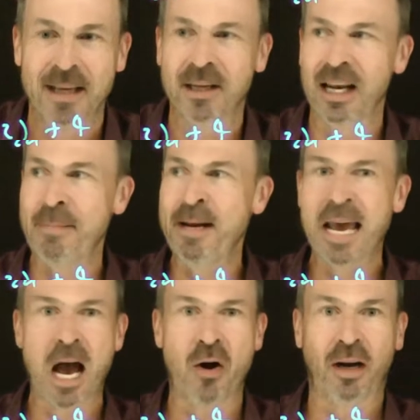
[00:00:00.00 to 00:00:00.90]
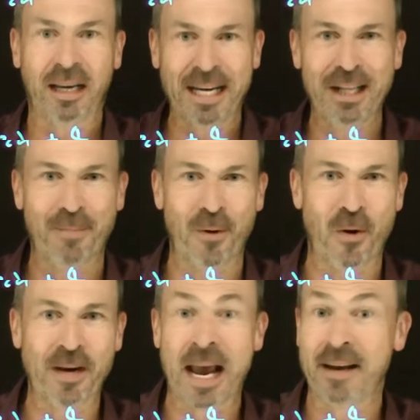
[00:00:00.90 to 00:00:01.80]
So let me now clean the
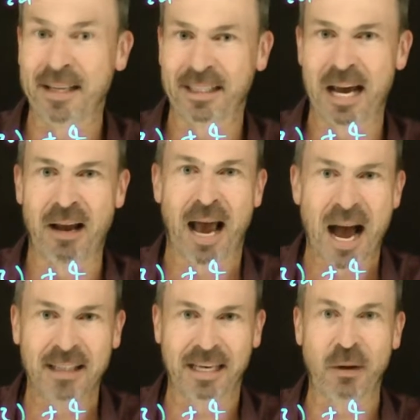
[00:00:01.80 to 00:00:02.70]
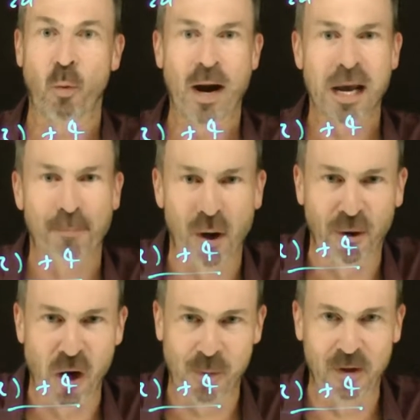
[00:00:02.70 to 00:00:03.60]
board and let's start asking, when are
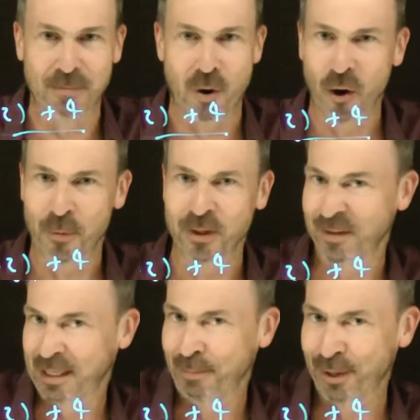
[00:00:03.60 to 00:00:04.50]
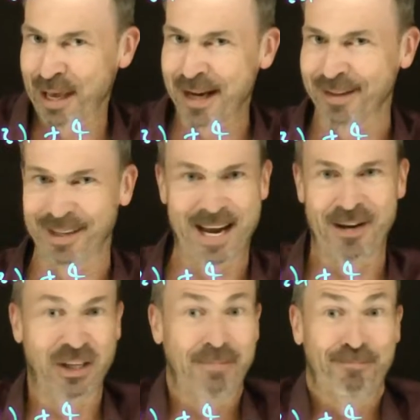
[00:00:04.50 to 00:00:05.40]
polynomials multiples of simple things?
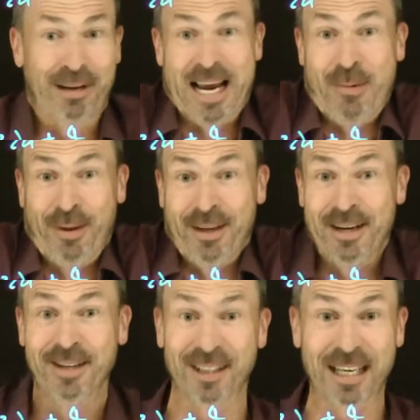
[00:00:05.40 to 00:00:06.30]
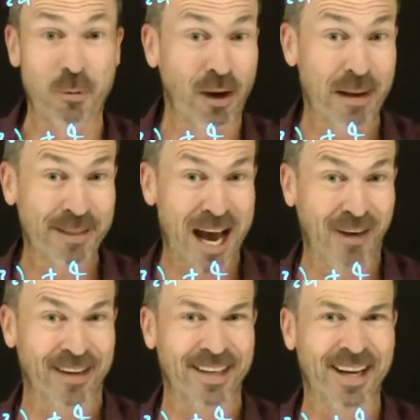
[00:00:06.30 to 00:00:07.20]
And just play with it and see what comes
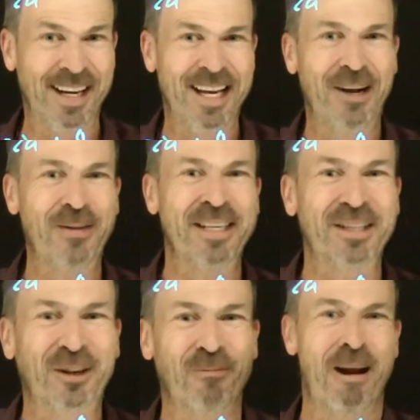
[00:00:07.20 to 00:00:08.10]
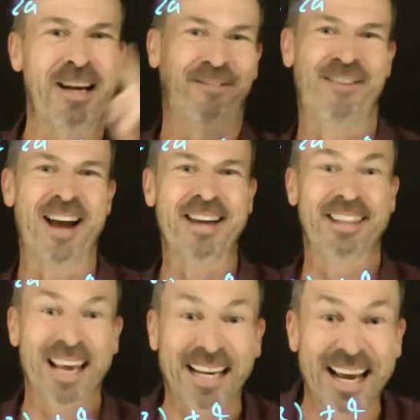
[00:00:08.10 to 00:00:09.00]
out of it. Because there's great fun
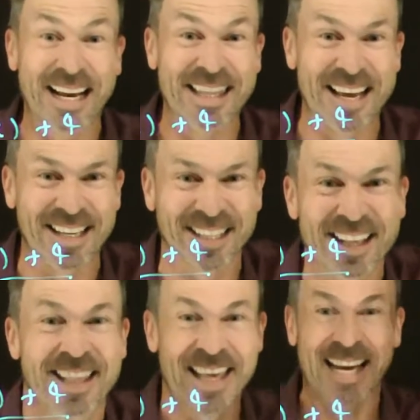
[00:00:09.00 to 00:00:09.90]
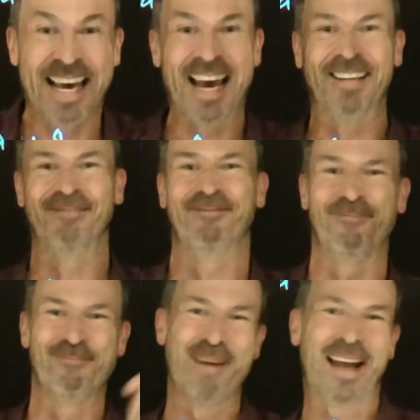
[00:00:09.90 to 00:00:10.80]
thinking in this. Thinking!
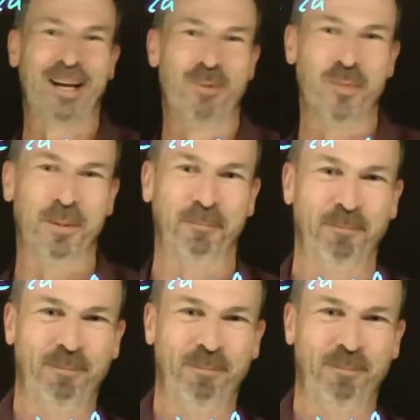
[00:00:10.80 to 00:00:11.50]
Back in a moment.